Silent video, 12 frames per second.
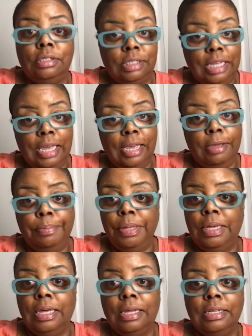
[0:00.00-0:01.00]
to say
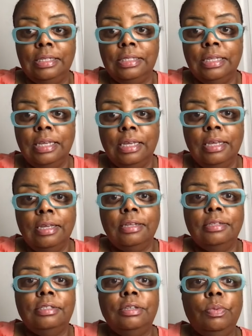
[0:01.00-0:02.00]
because,
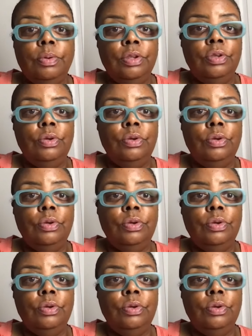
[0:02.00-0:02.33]
see, when